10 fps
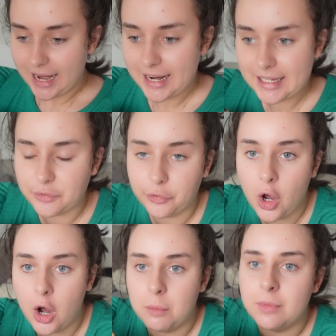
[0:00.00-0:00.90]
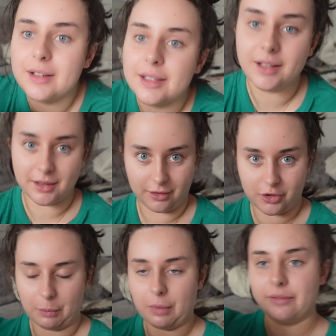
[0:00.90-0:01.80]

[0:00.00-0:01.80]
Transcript: It's from TikTok shop,